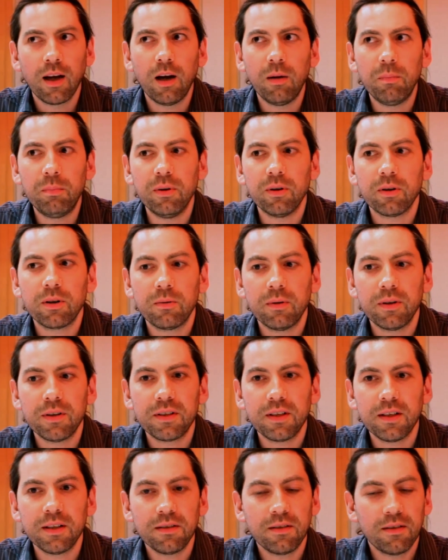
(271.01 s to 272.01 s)
a book which
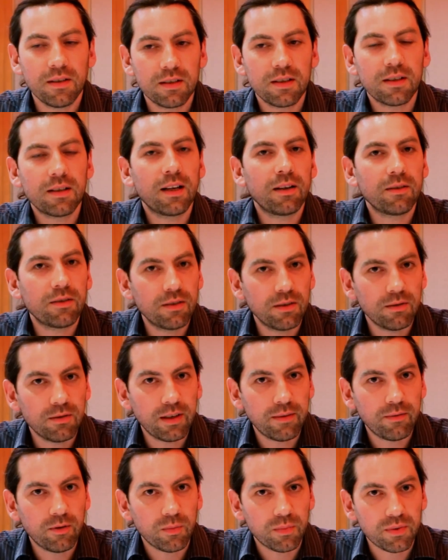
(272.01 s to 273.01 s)
says this is how to do
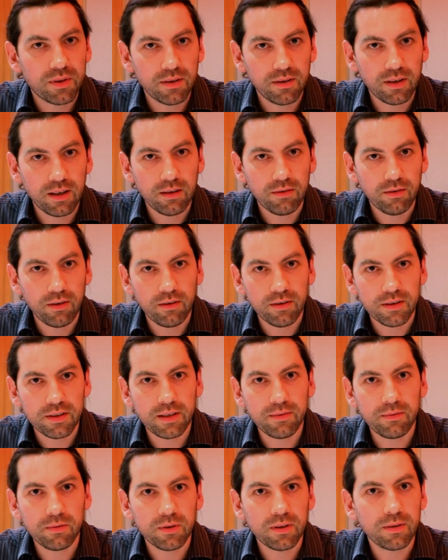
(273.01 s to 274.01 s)
DevOps. There are
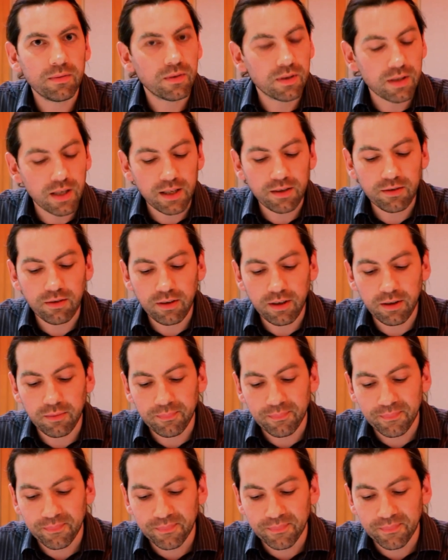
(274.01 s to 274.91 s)
several different takes on it.